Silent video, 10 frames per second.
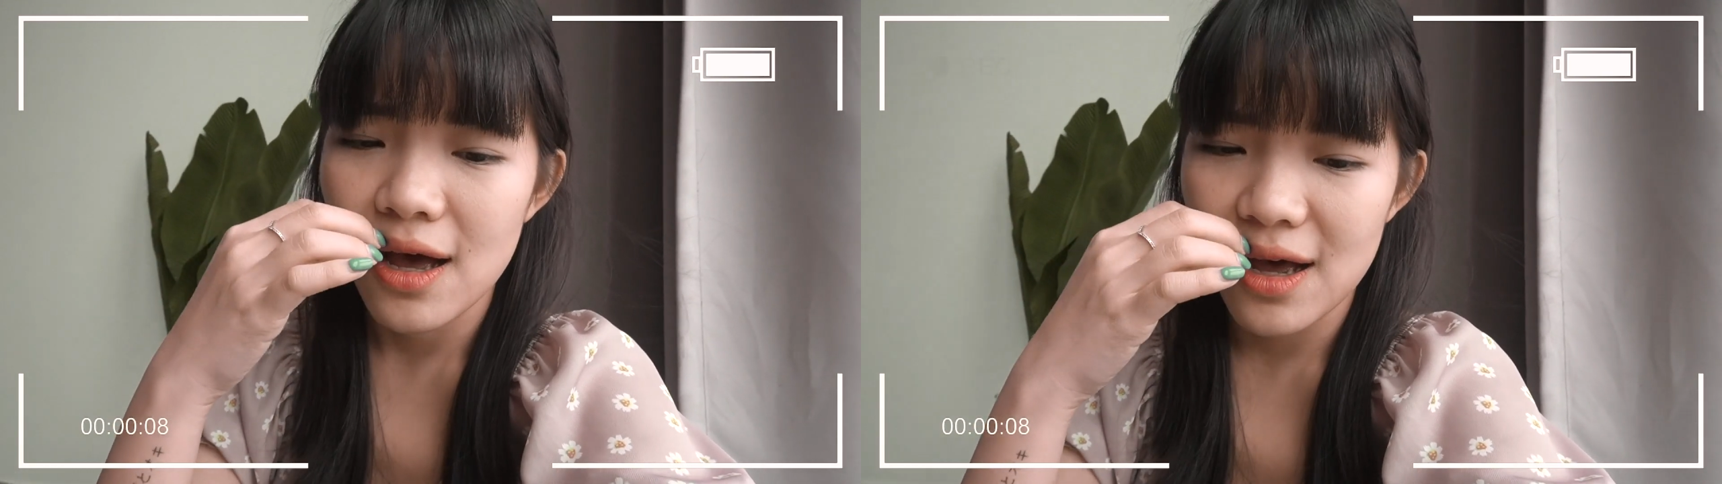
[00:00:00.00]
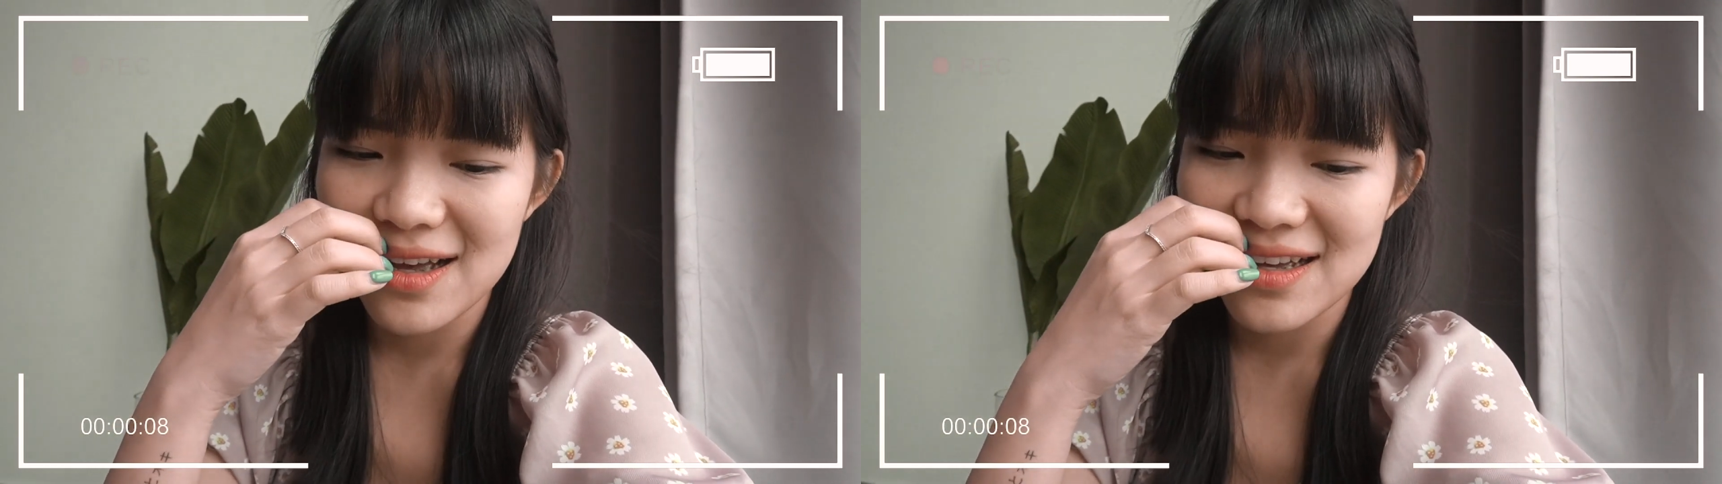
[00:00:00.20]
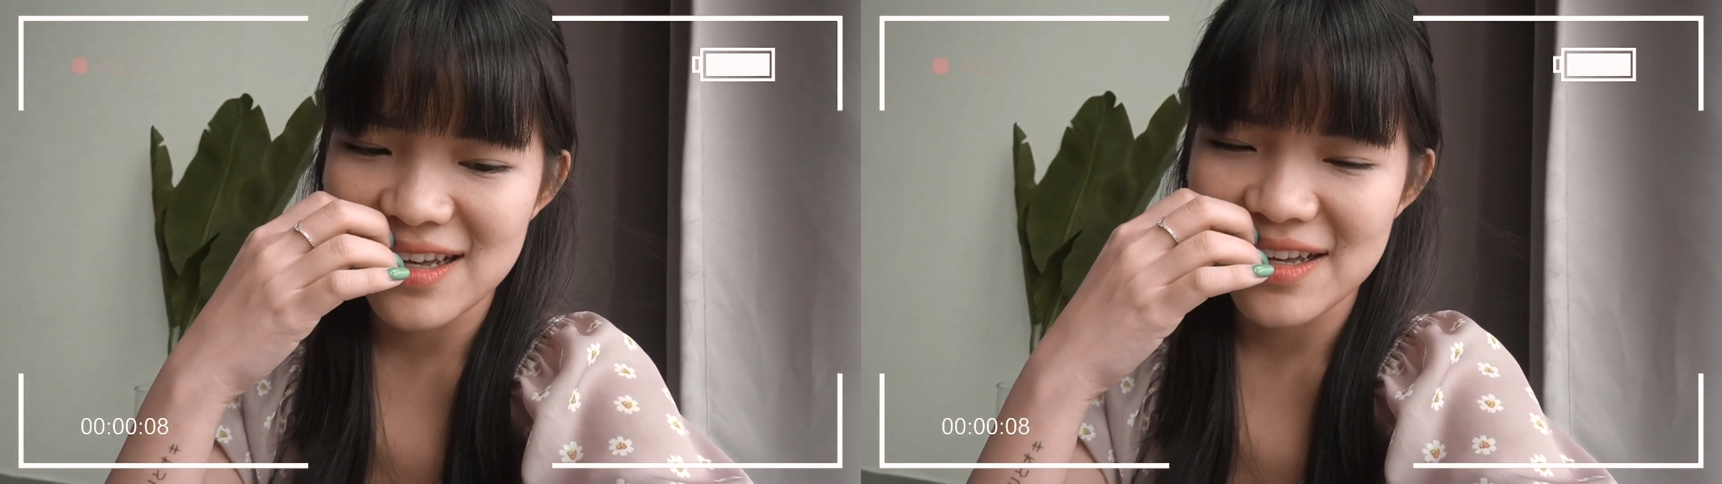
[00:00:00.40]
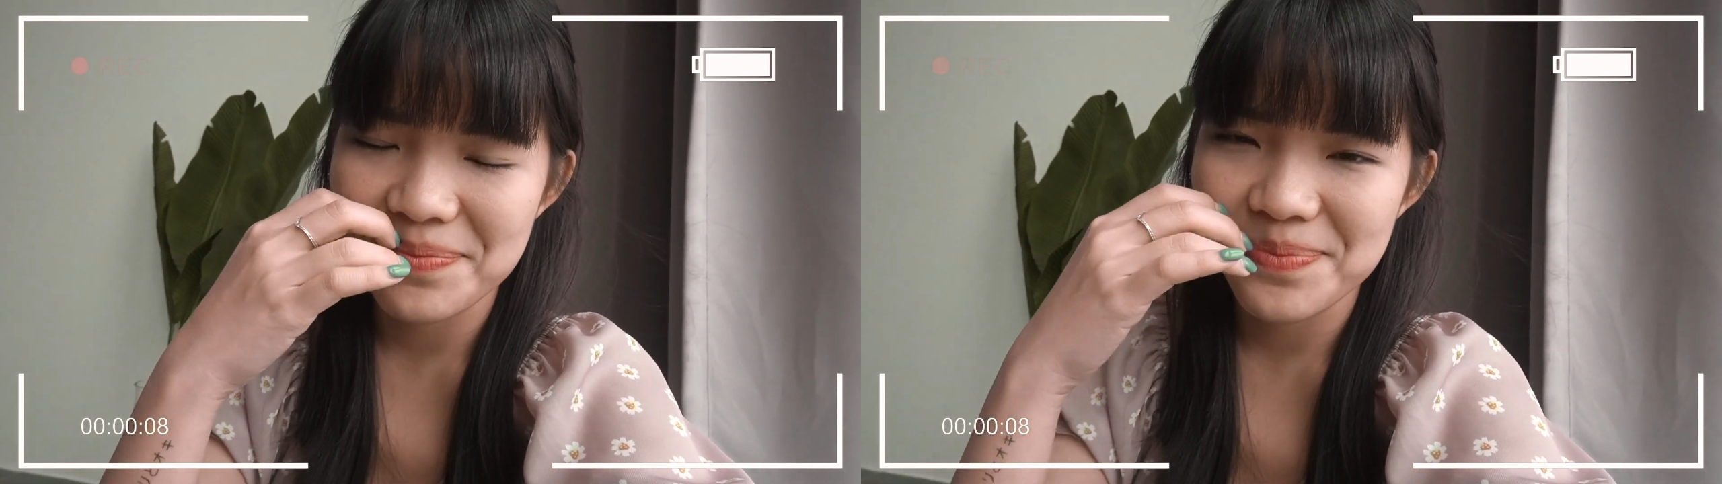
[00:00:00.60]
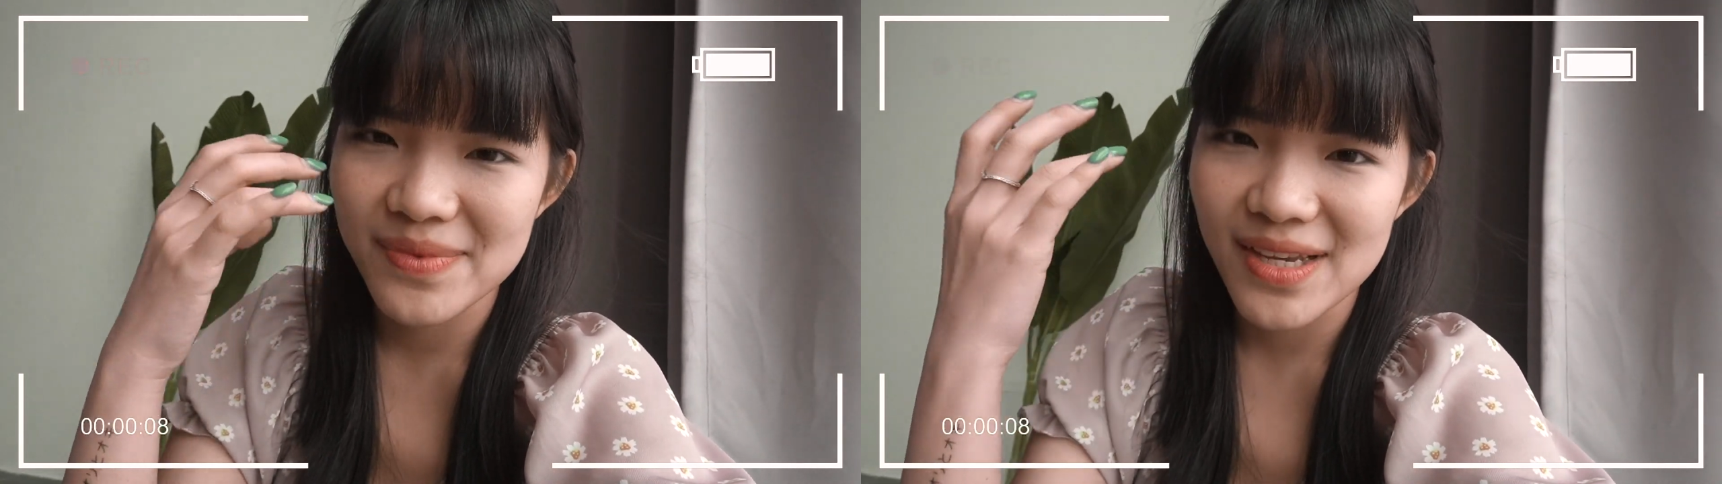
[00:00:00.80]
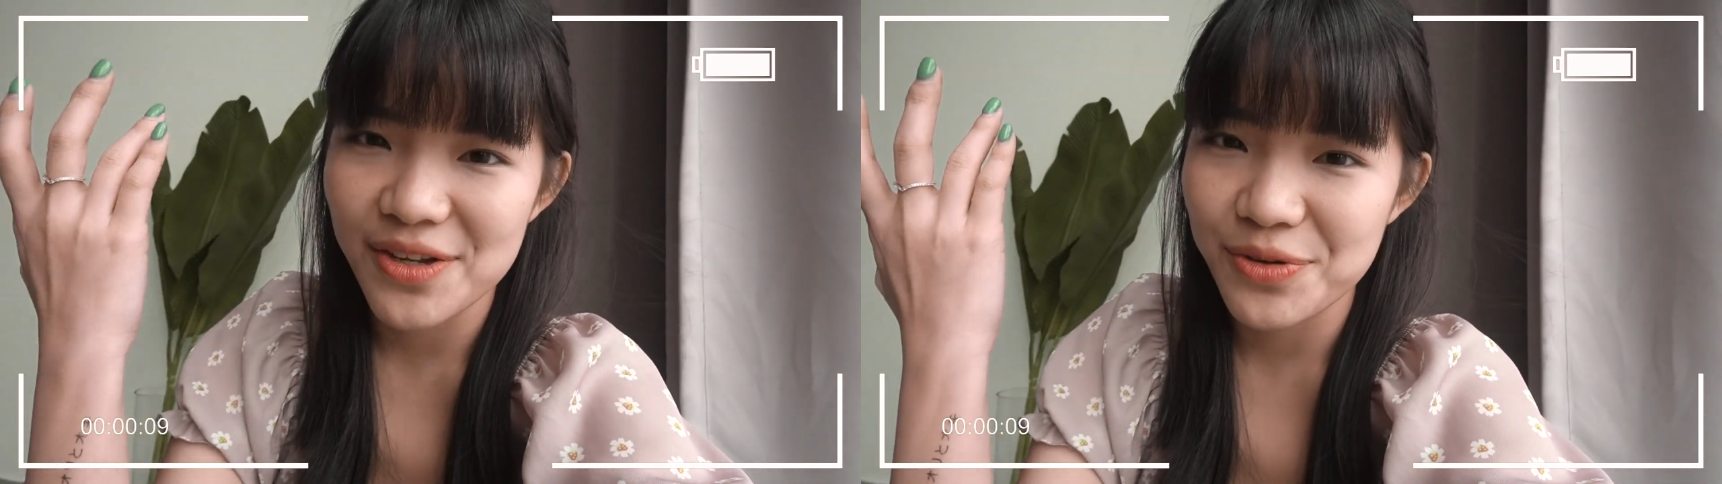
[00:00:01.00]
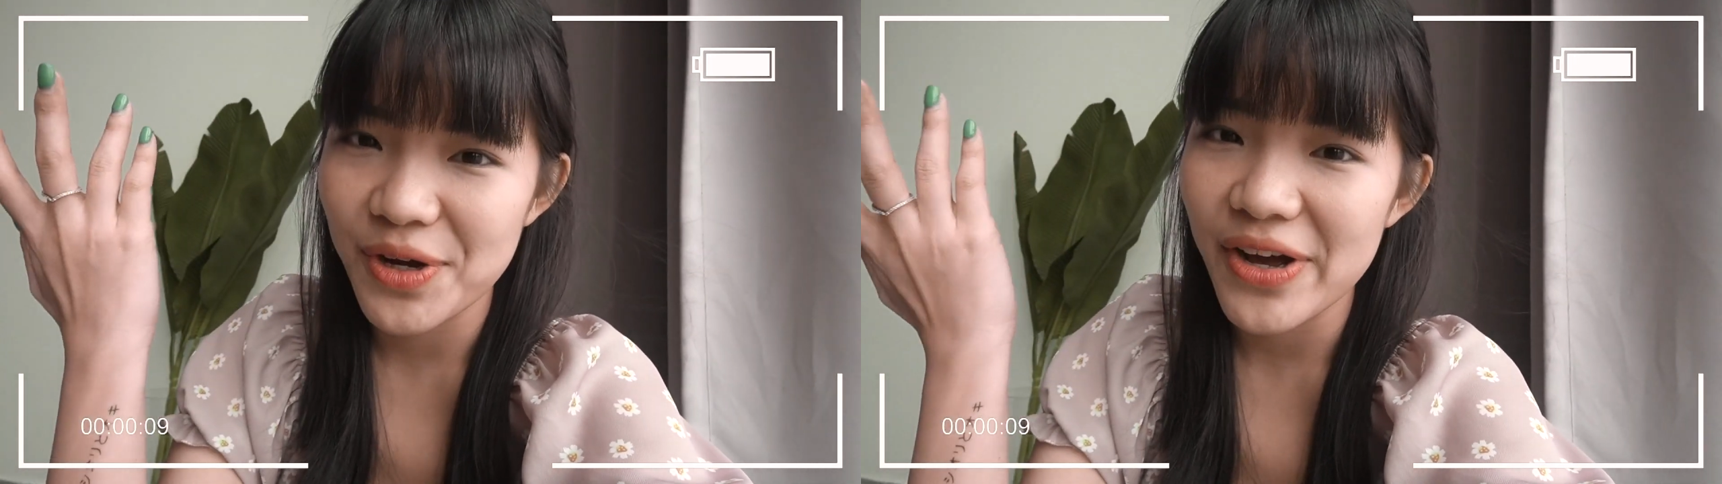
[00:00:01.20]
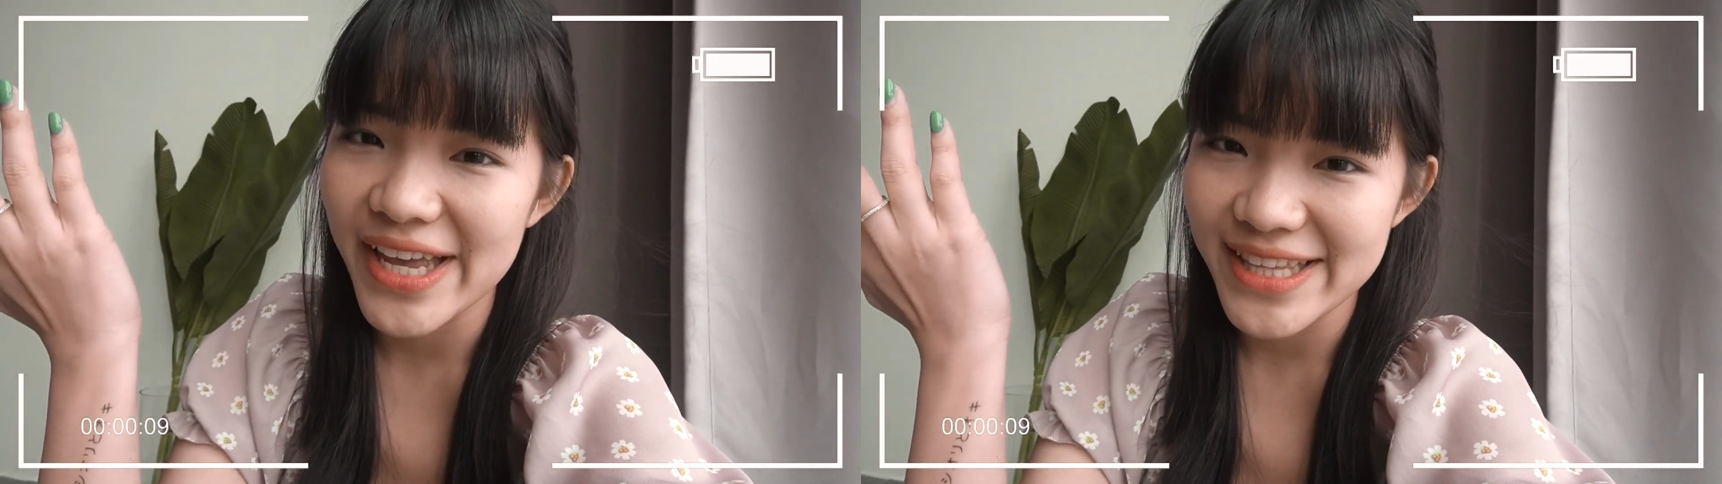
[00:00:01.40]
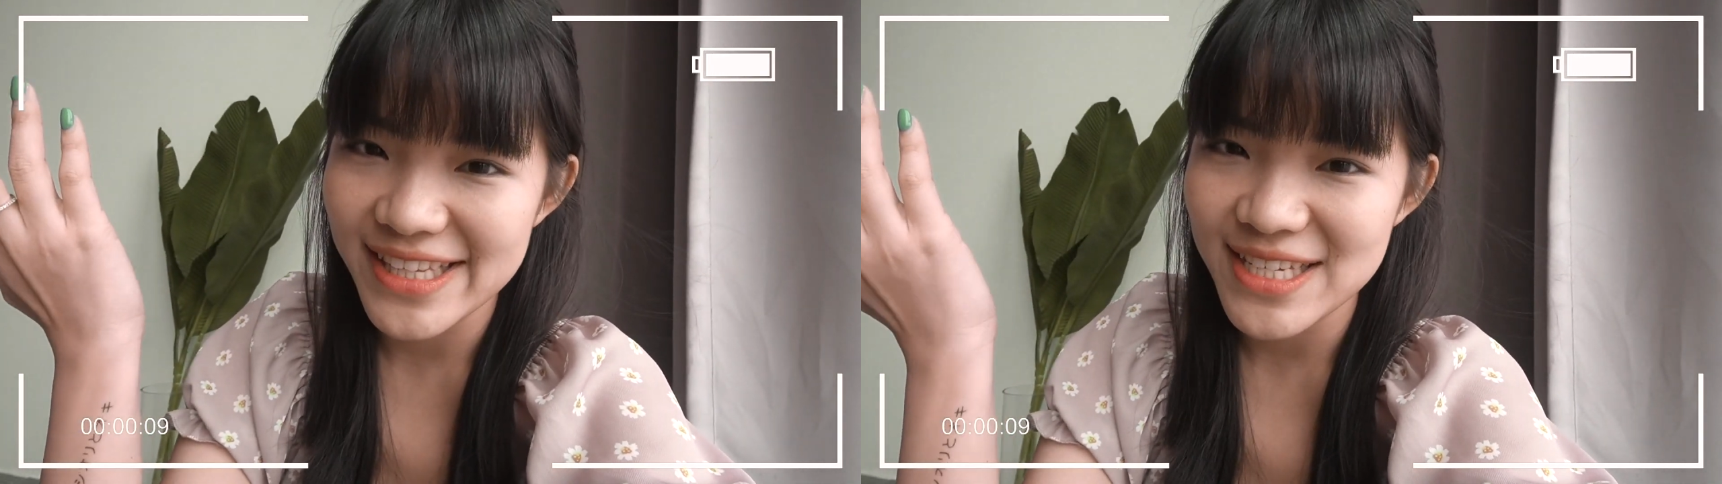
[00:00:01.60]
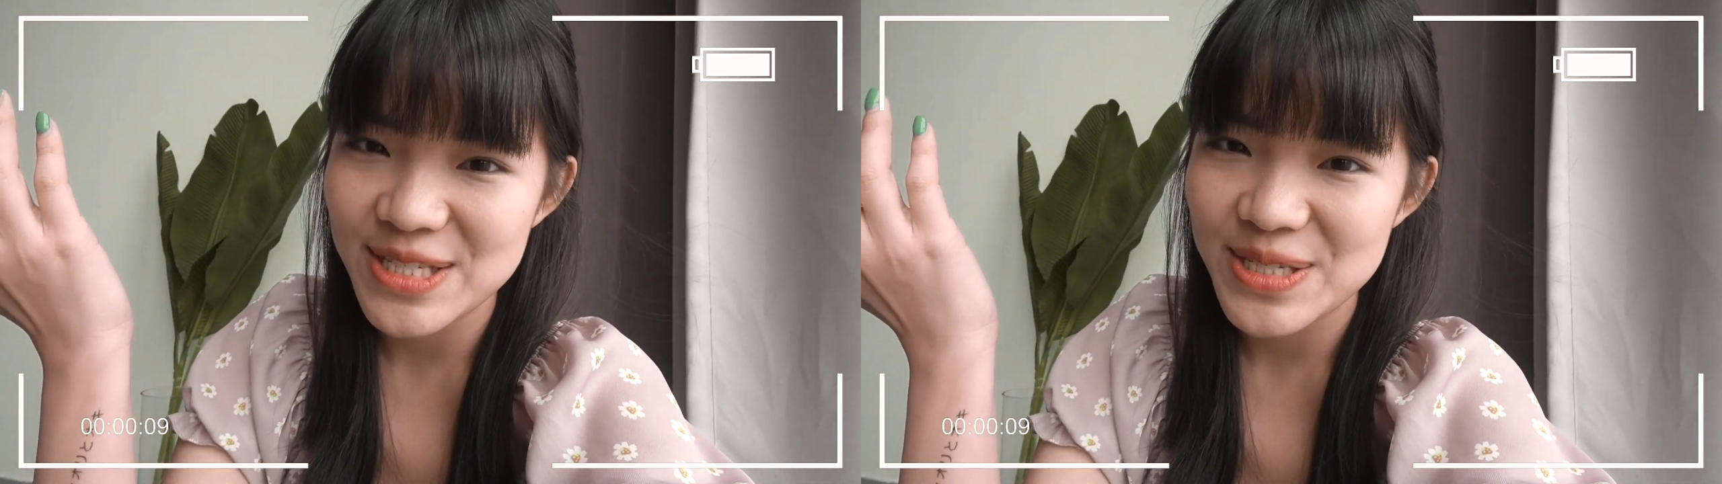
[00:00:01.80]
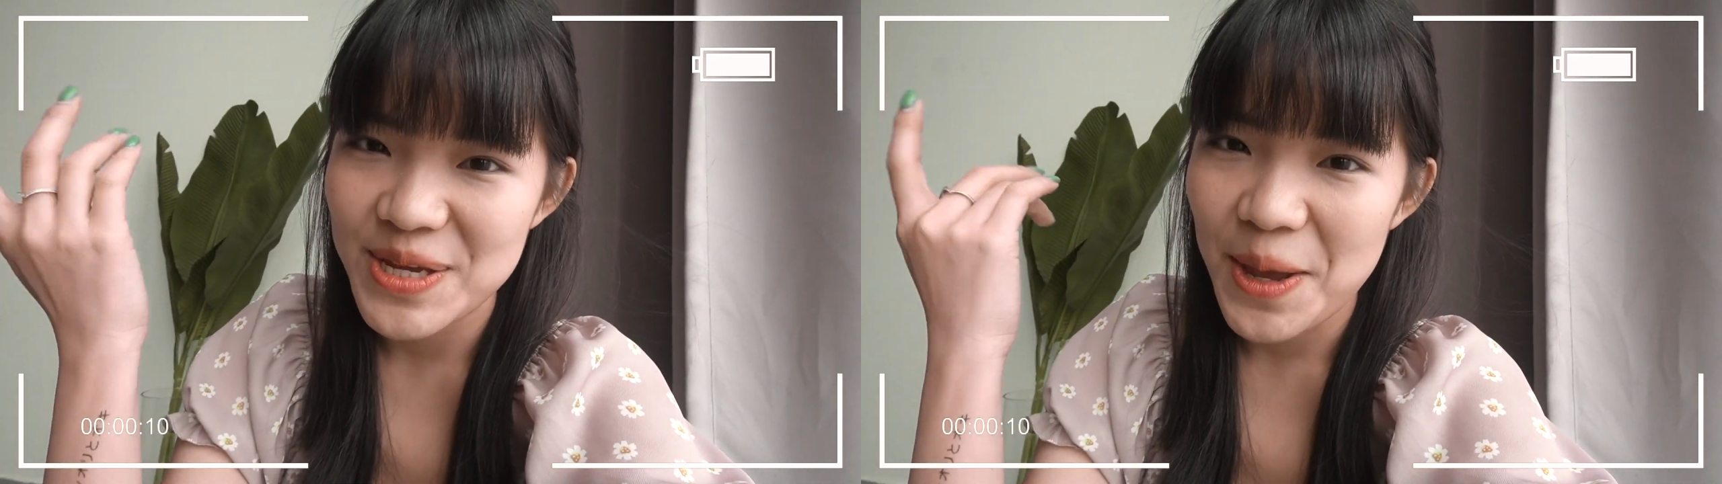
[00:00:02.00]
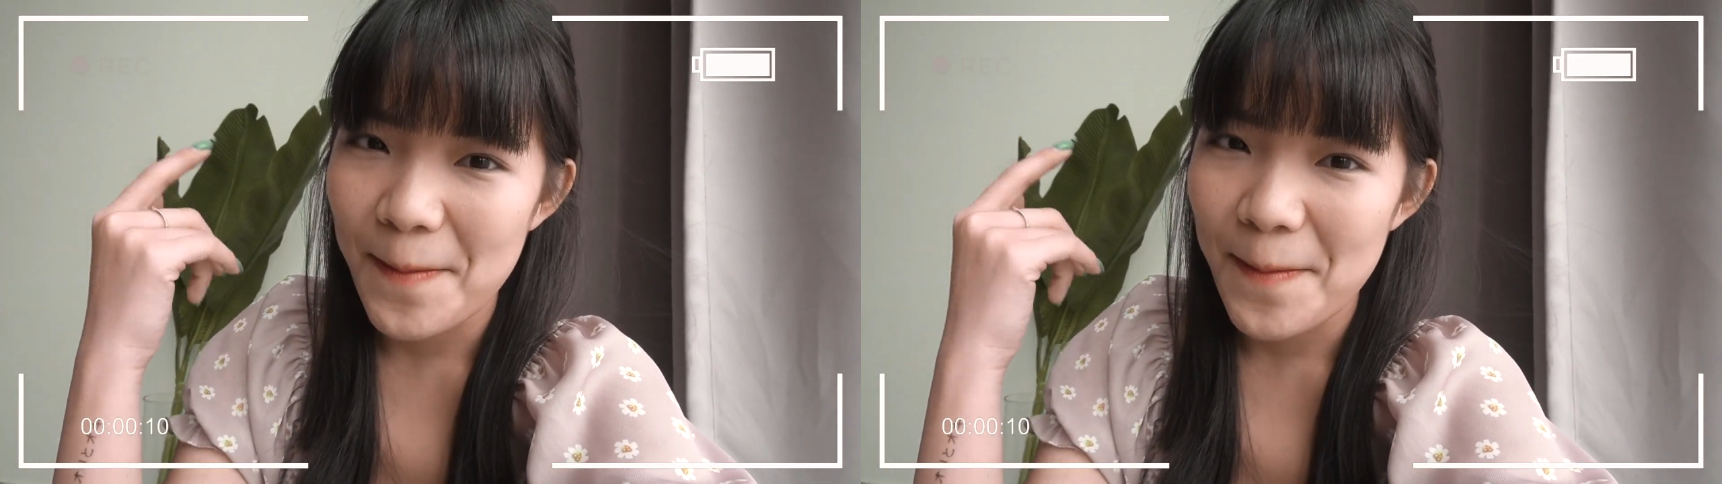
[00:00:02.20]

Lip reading: I don't know how to end this,